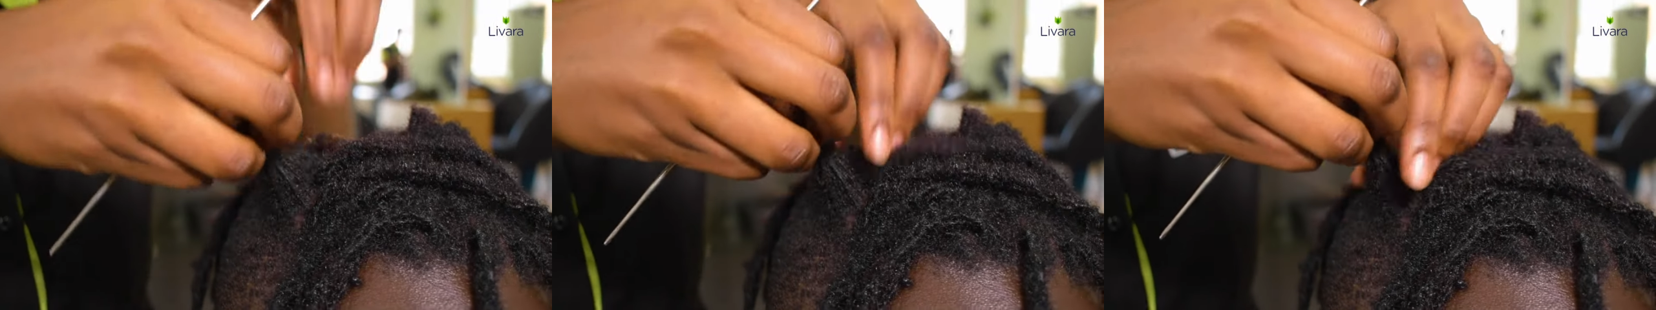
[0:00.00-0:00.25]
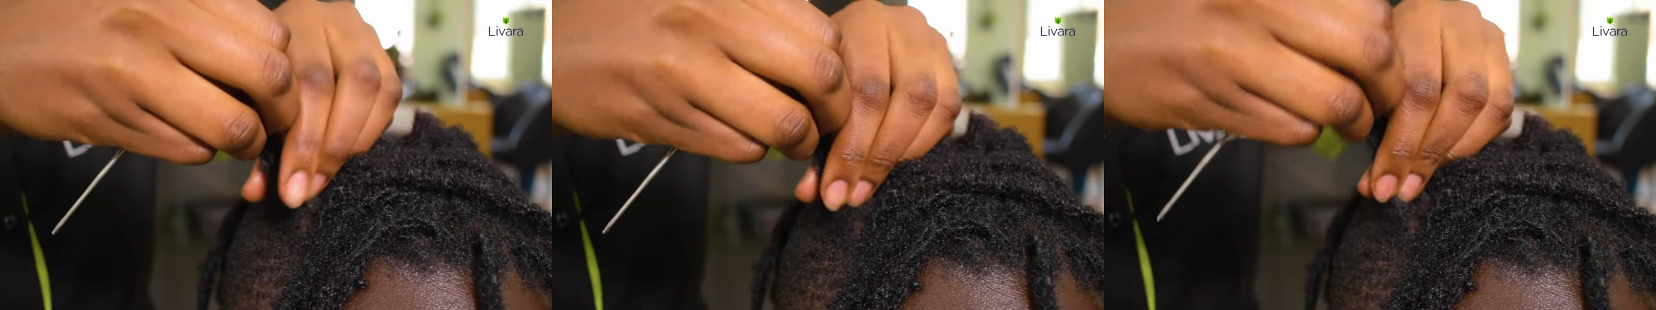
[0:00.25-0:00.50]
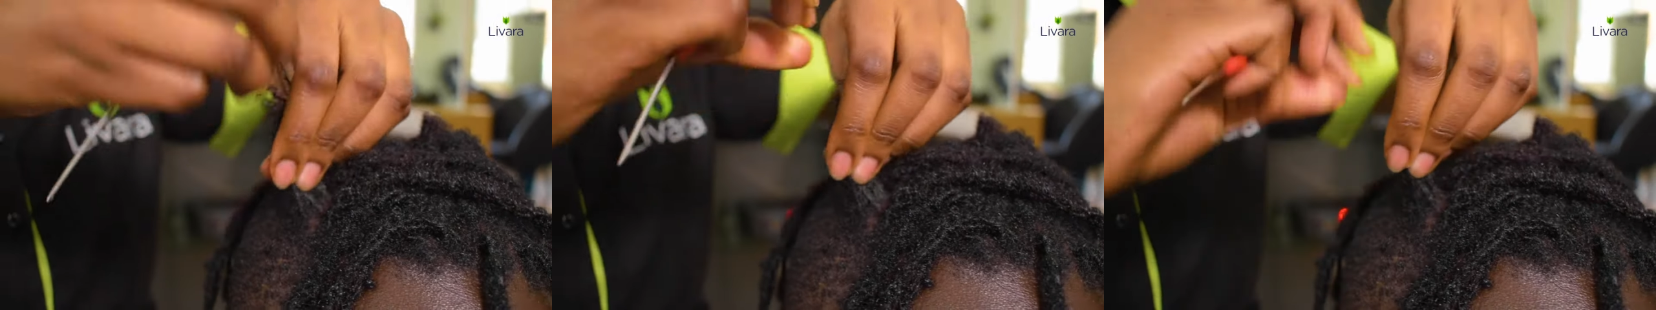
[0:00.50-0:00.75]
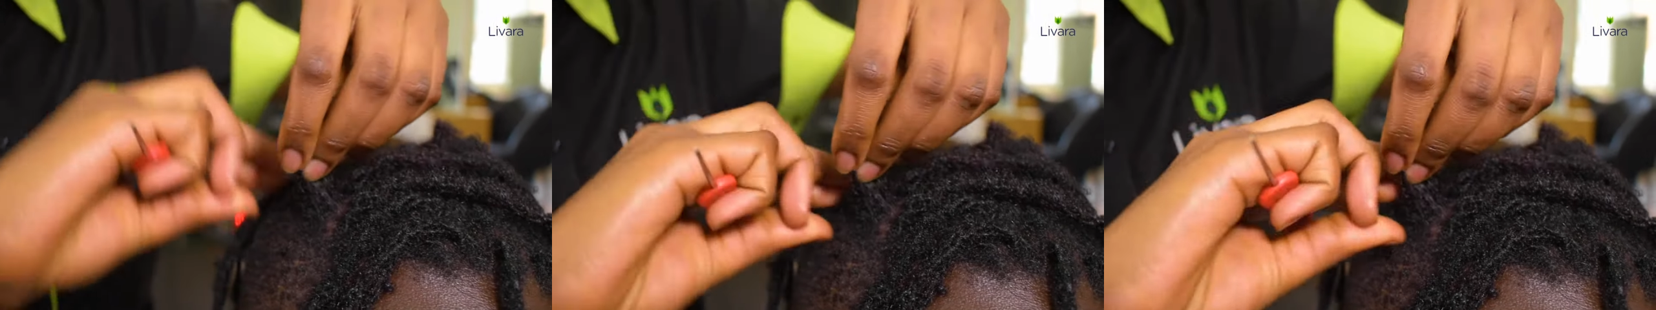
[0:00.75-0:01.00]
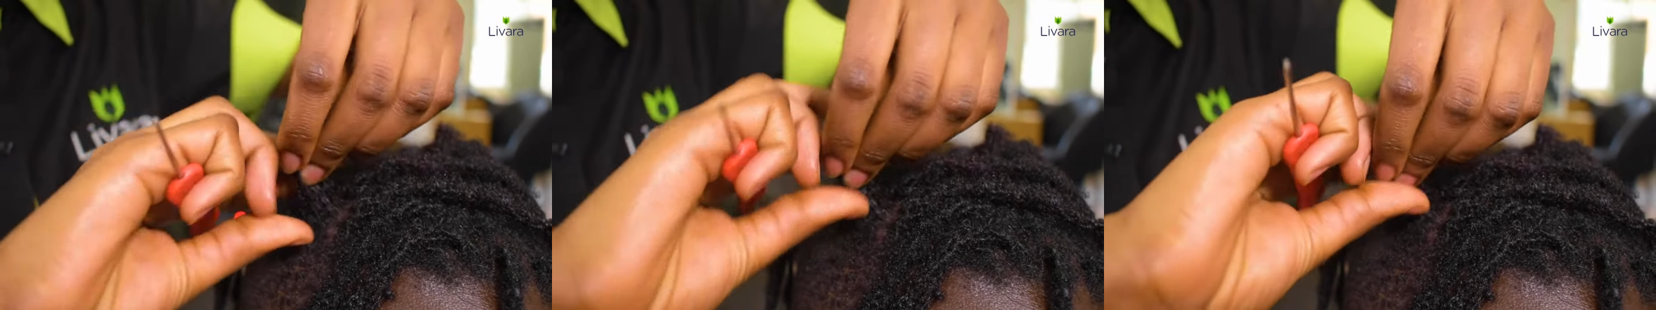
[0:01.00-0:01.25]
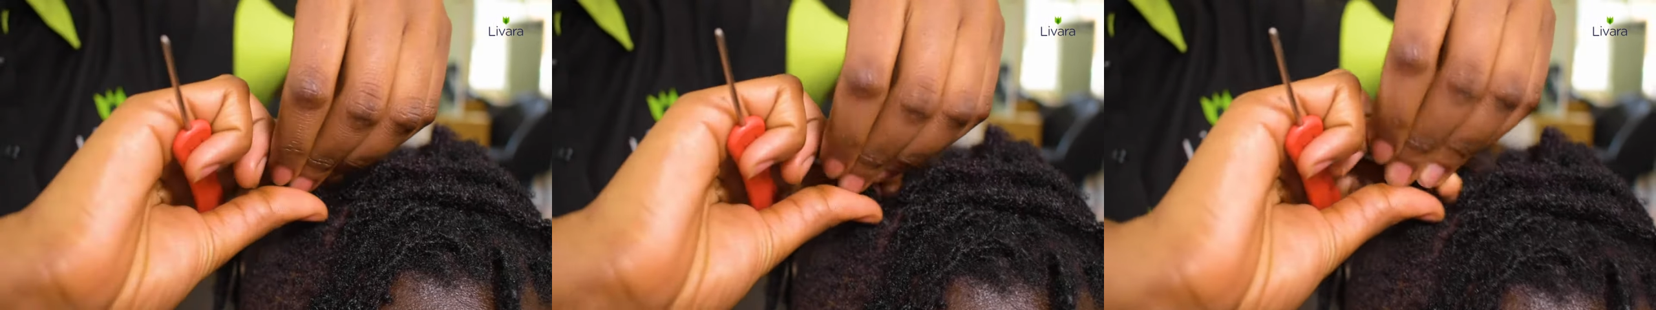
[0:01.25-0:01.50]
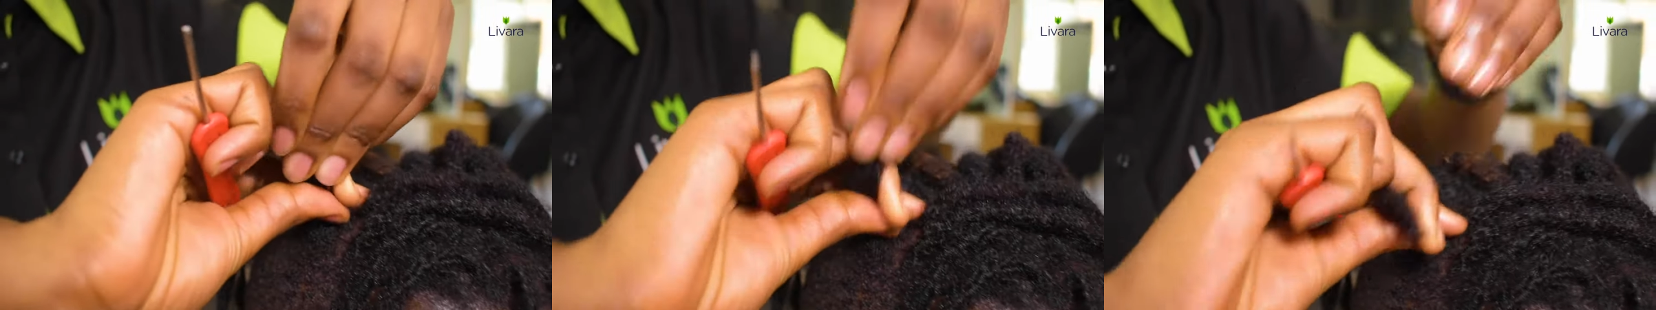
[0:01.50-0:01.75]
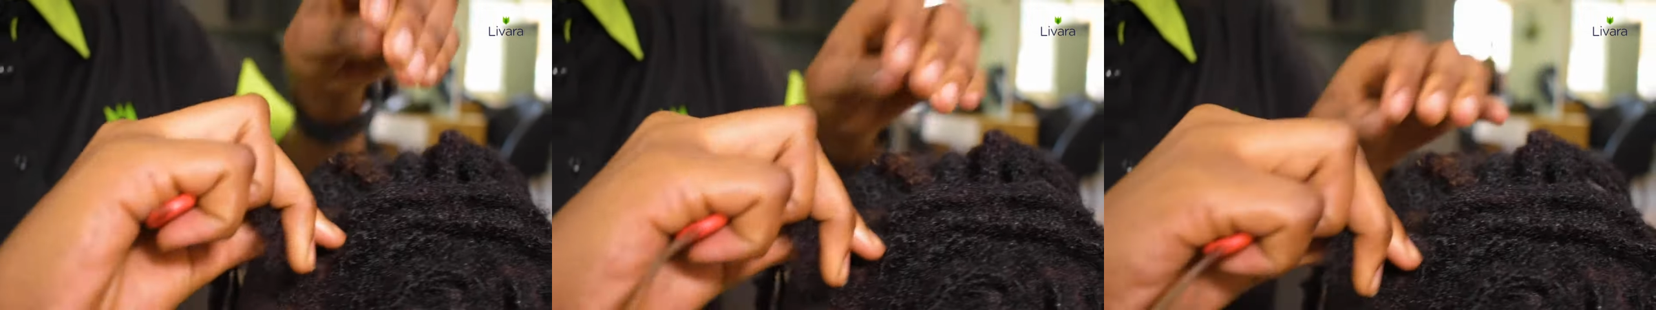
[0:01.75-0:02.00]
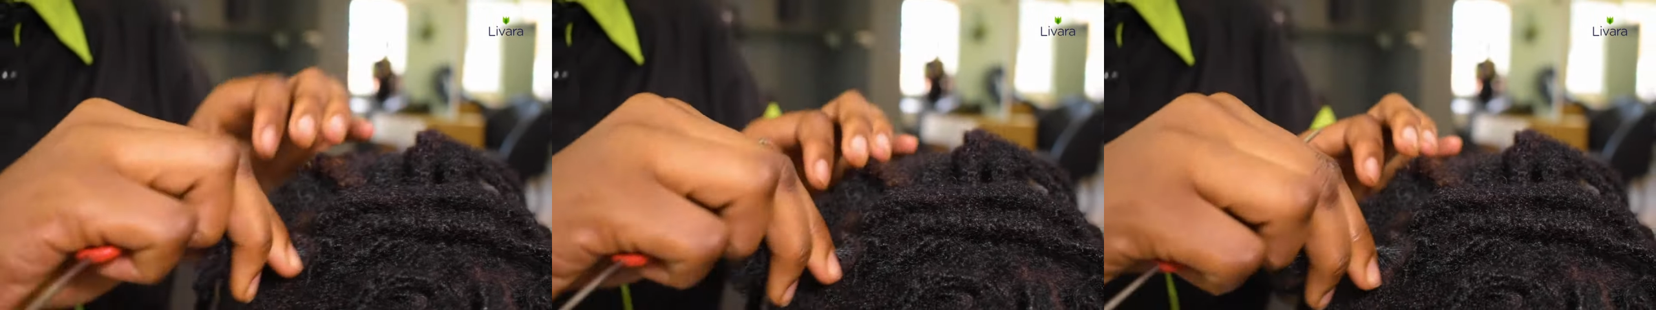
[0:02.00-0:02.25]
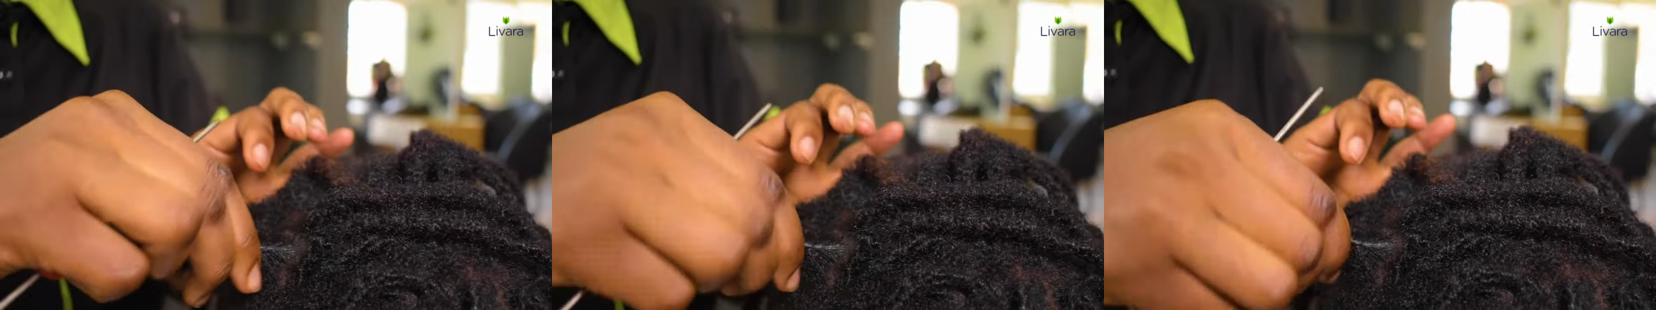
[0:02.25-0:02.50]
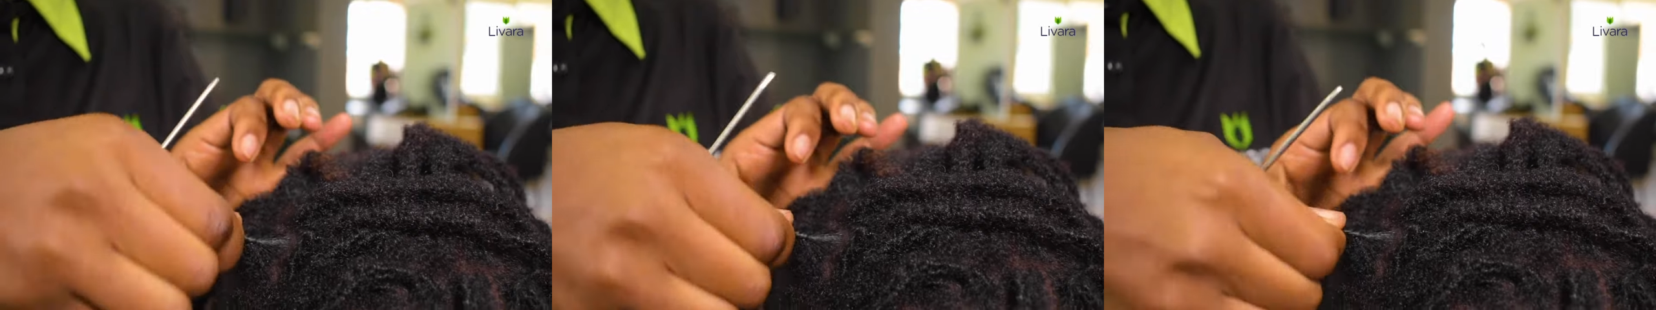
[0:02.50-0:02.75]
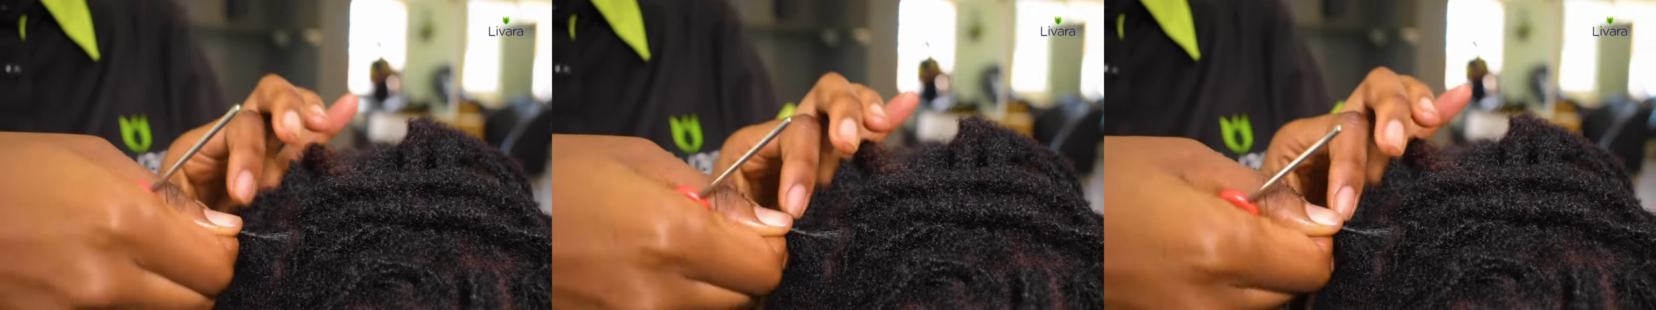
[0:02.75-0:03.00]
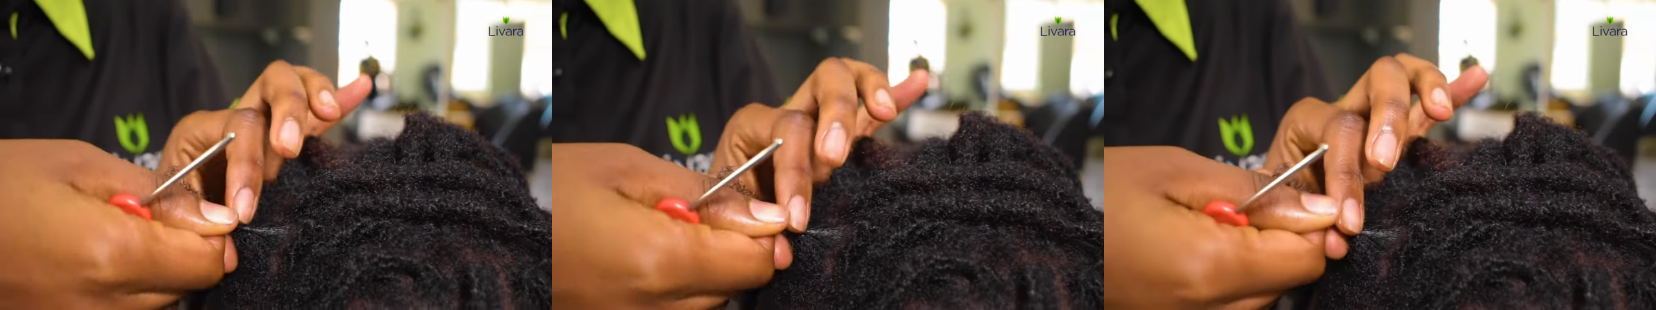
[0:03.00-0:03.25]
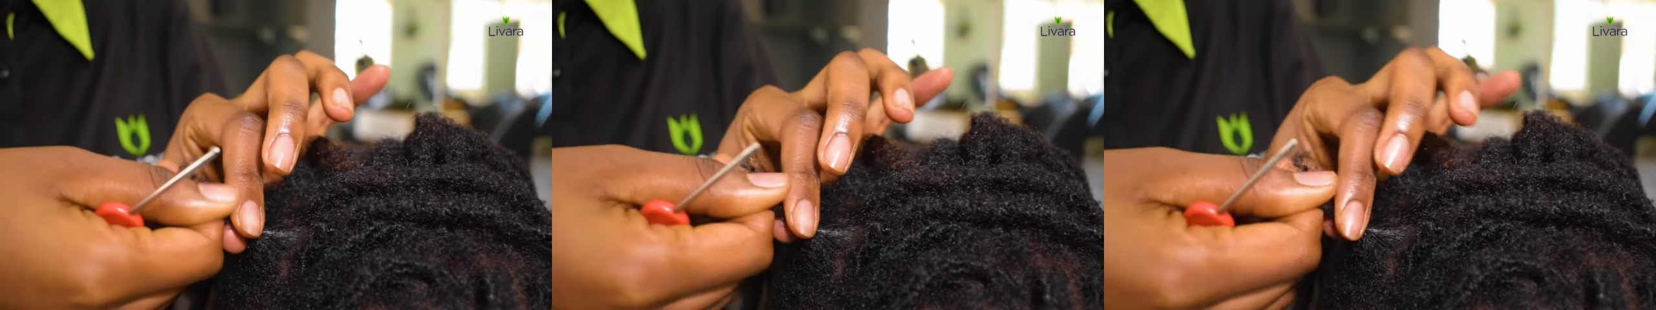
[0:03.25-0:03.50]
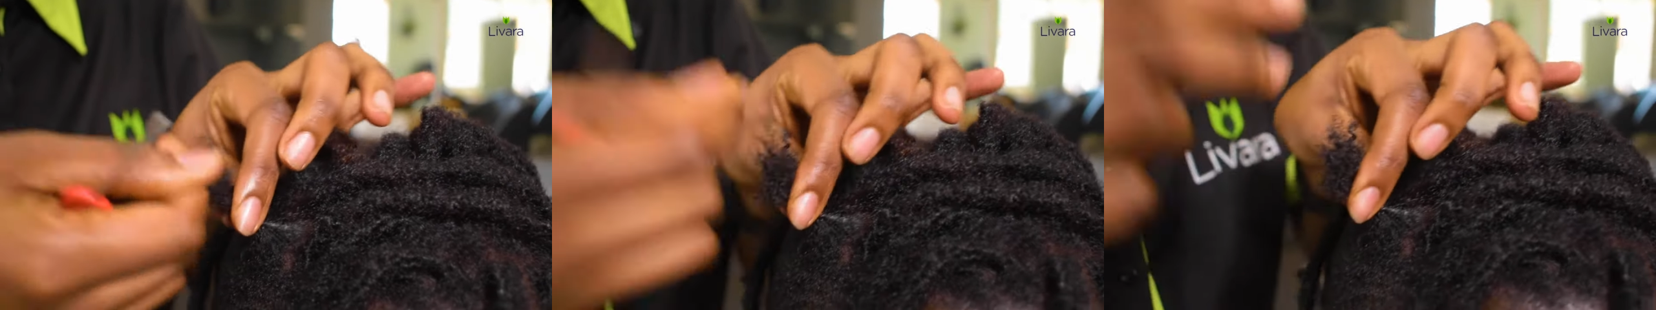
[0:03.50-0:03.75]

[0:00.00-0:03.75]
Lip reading: (no speaker visible)